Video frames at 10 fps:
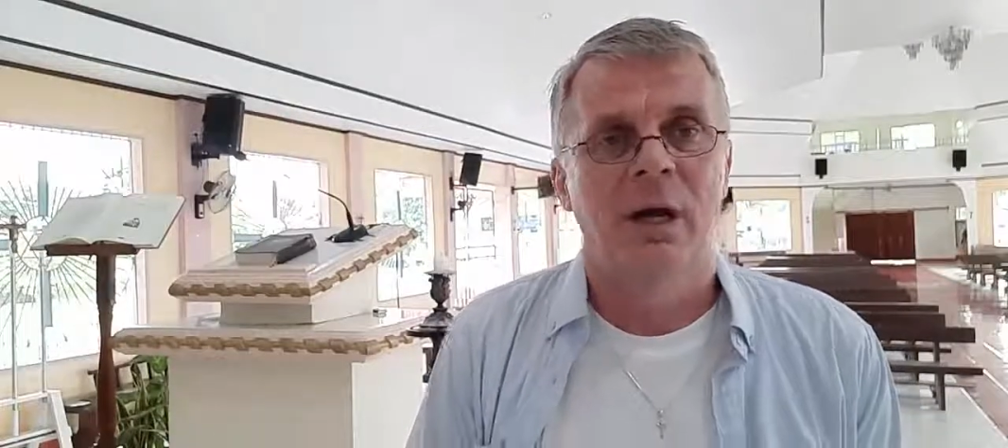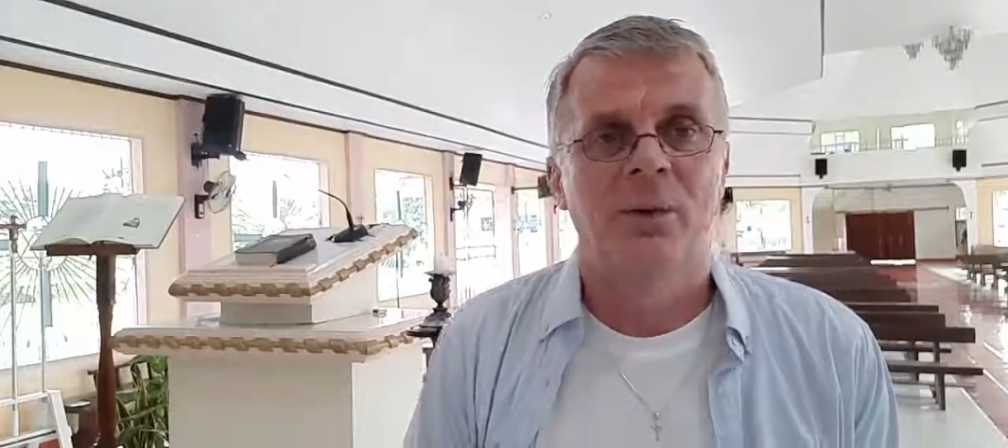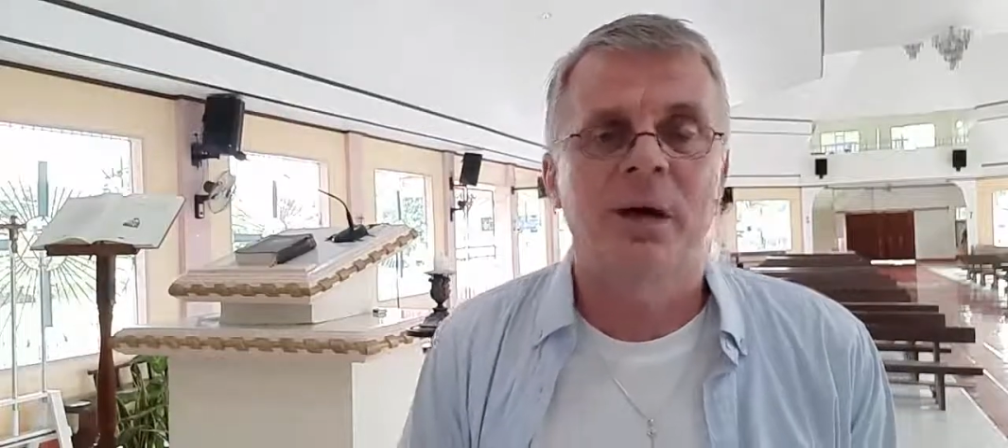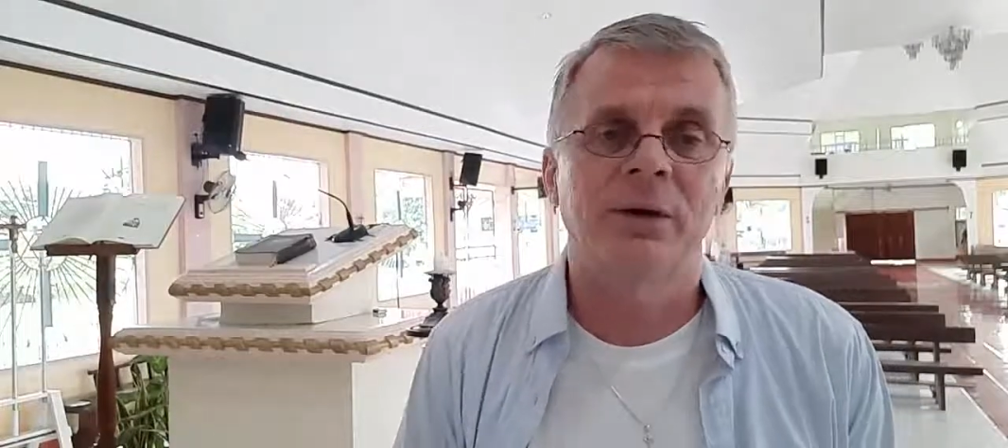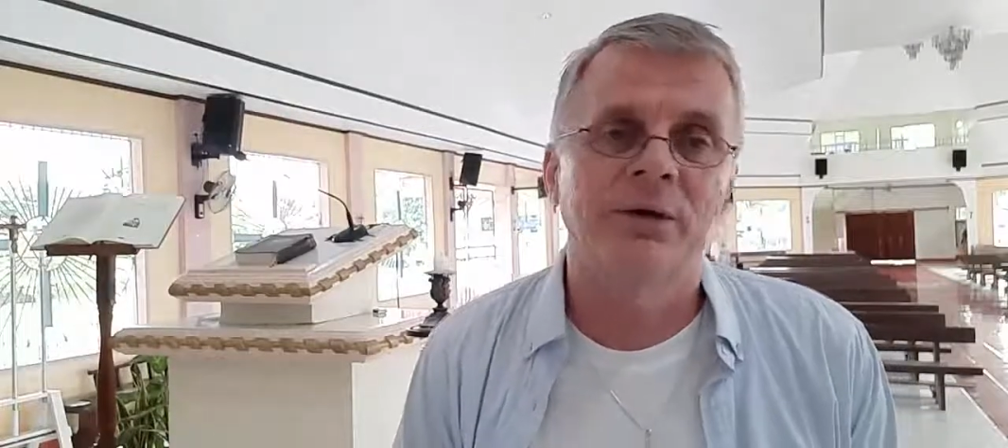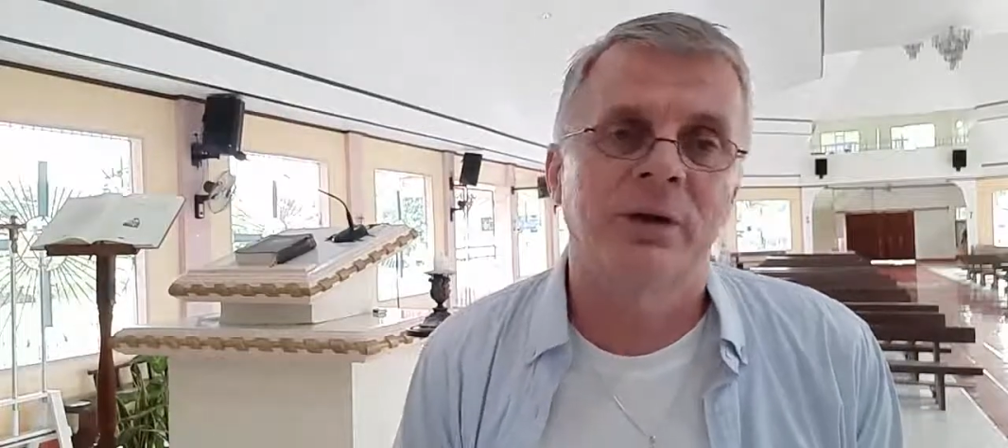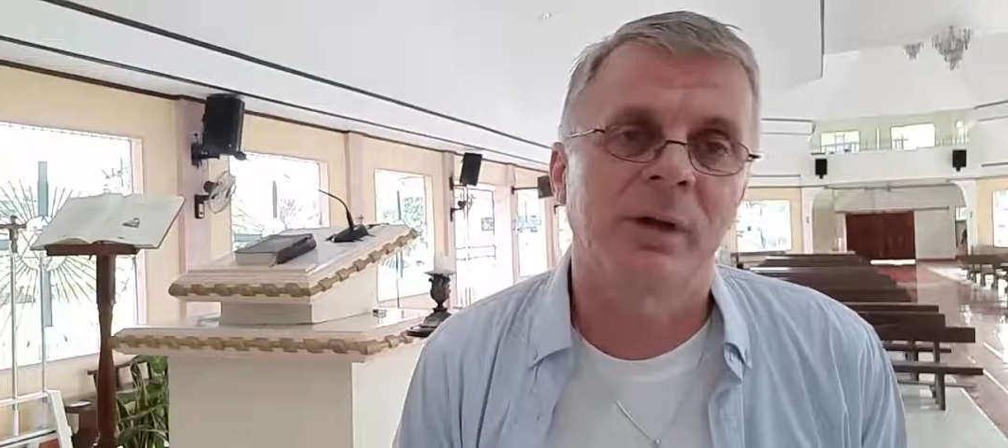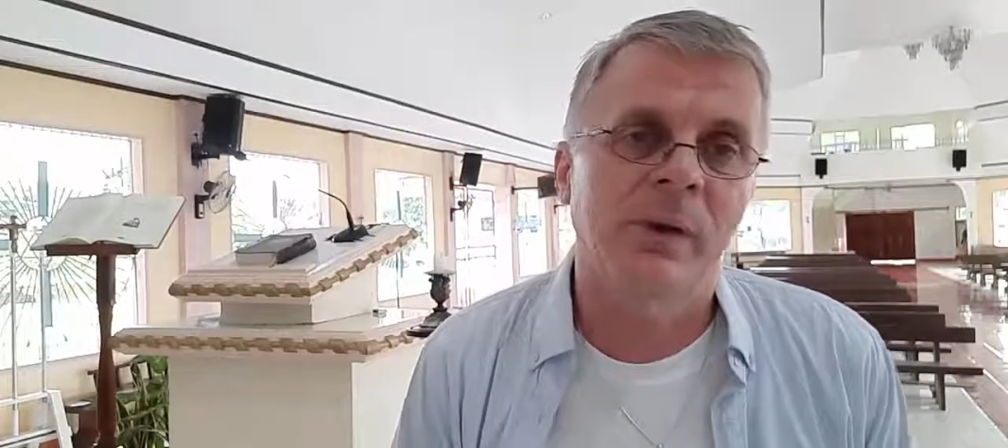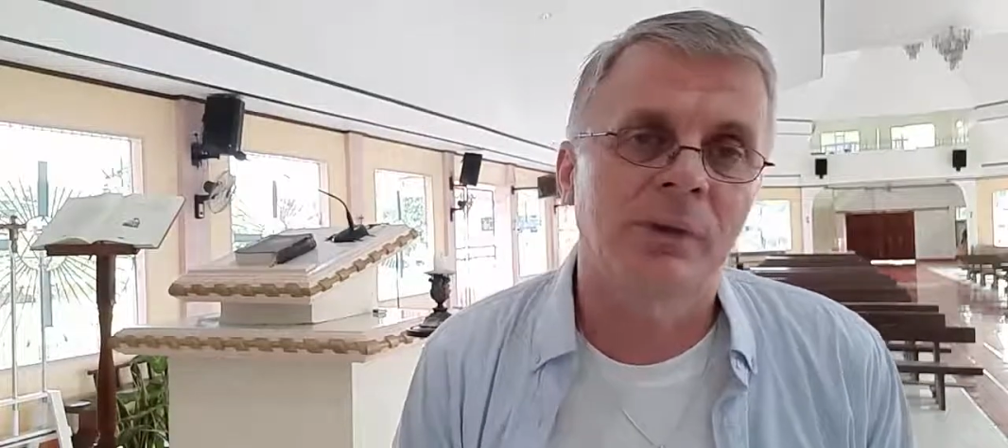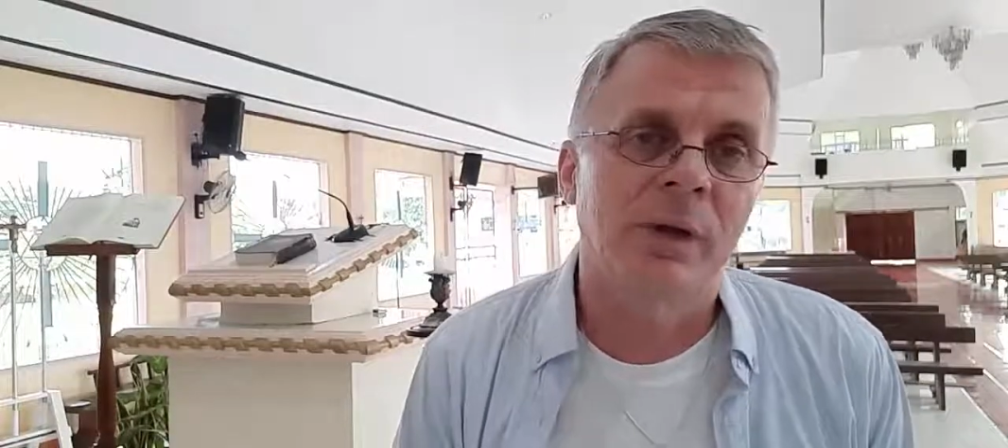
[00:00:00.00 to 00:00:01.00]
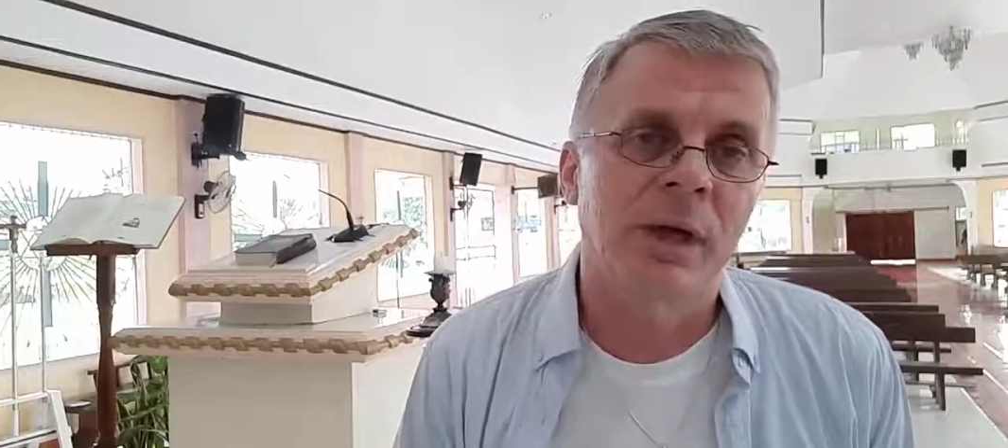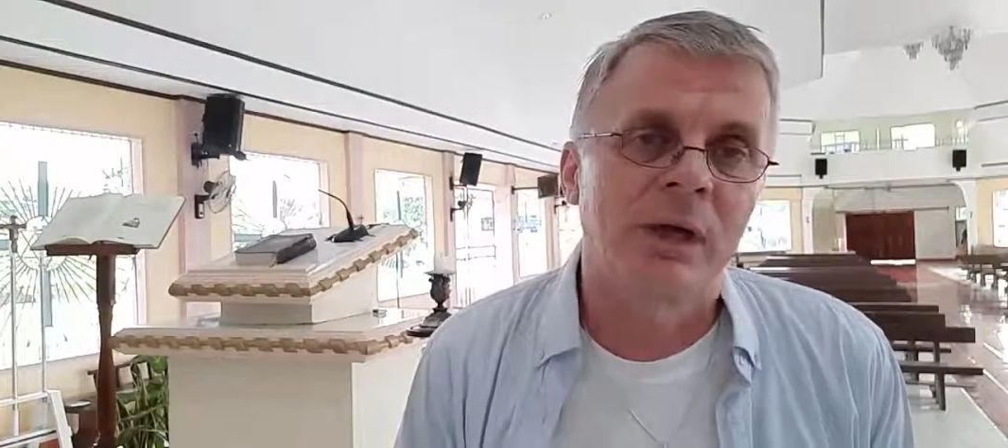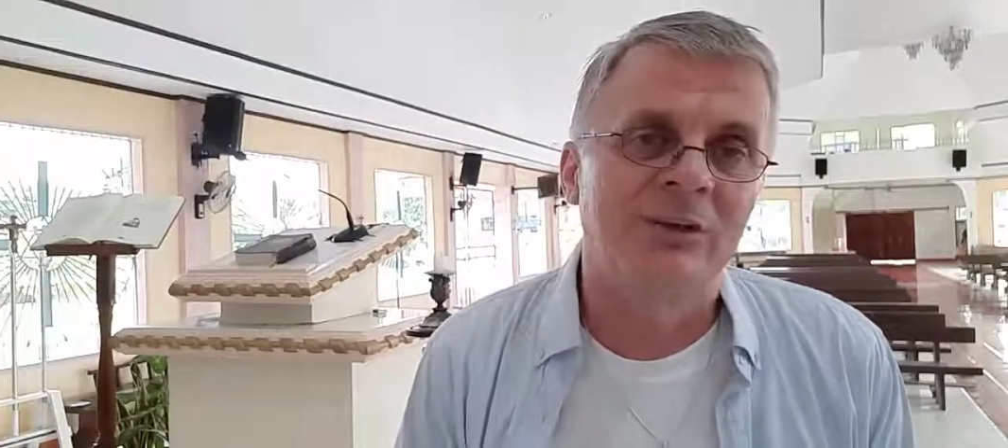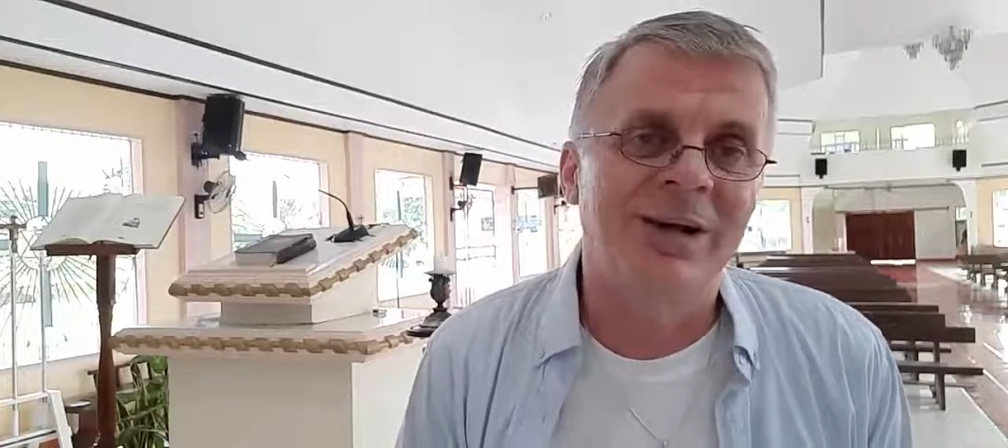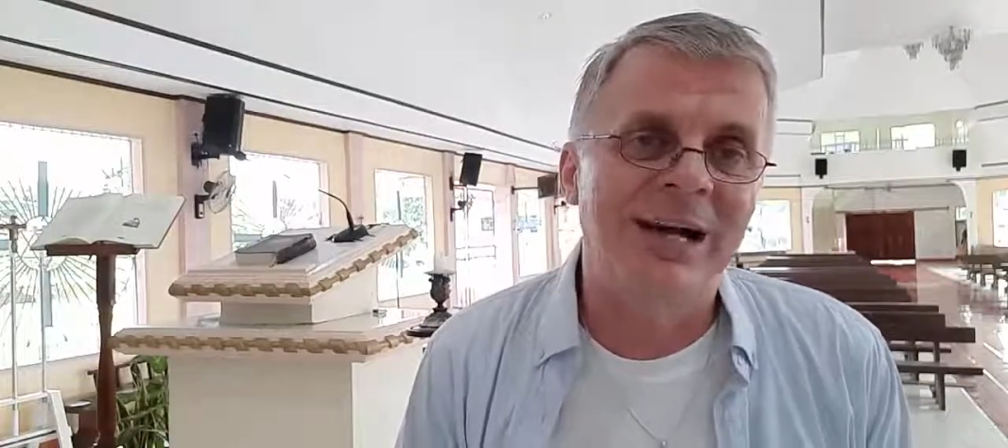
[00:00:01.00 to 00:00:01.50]
We are talking
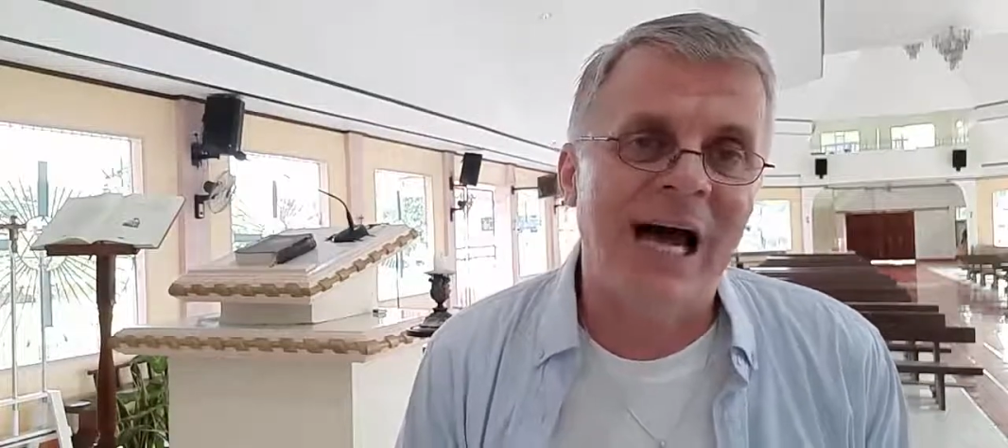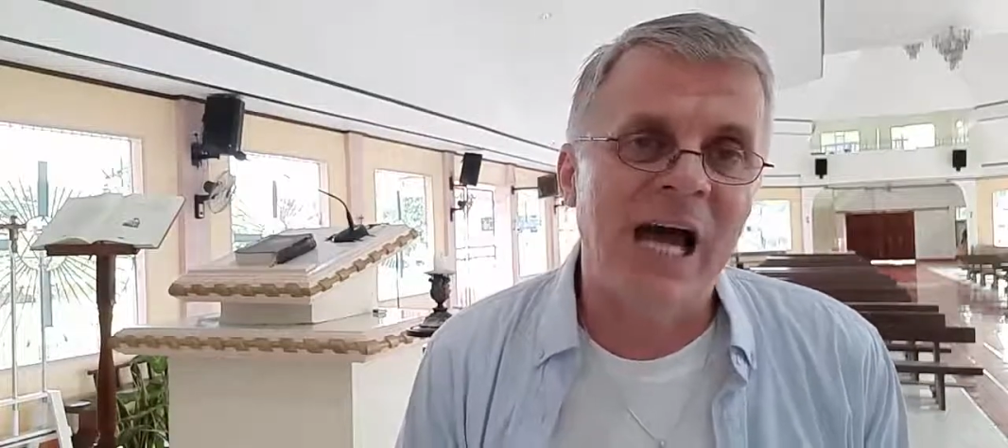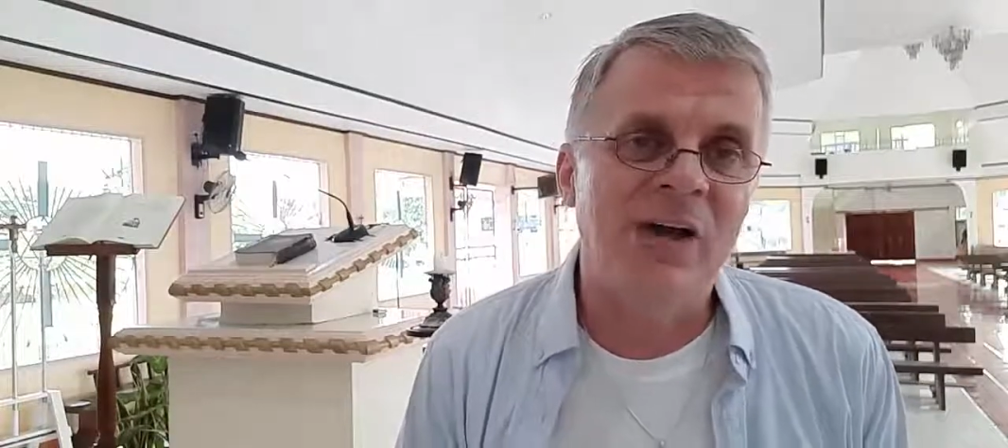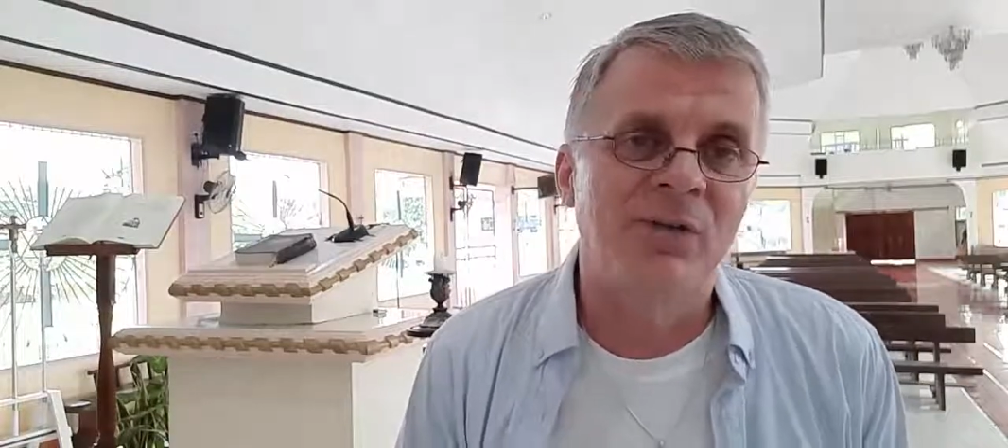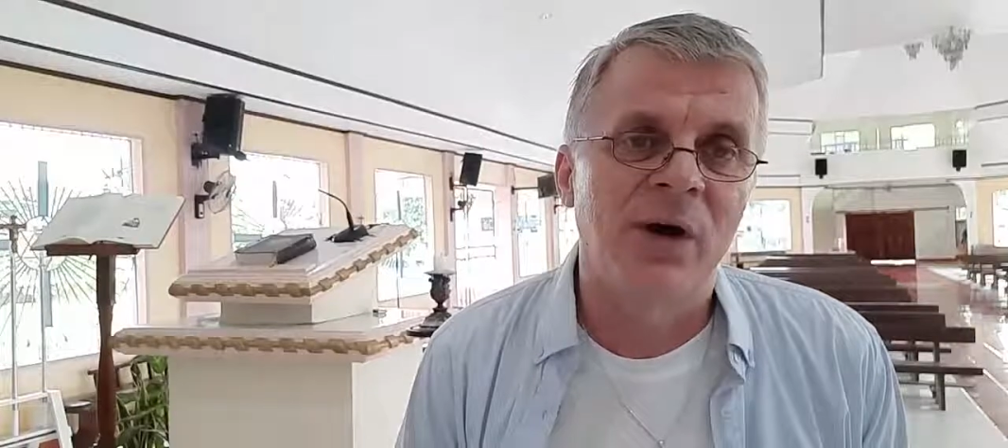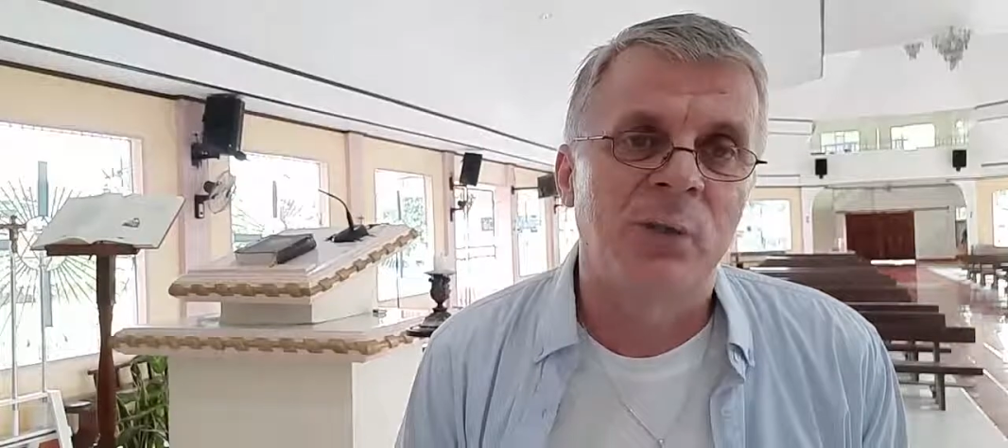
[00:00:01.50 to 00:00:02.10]
about the life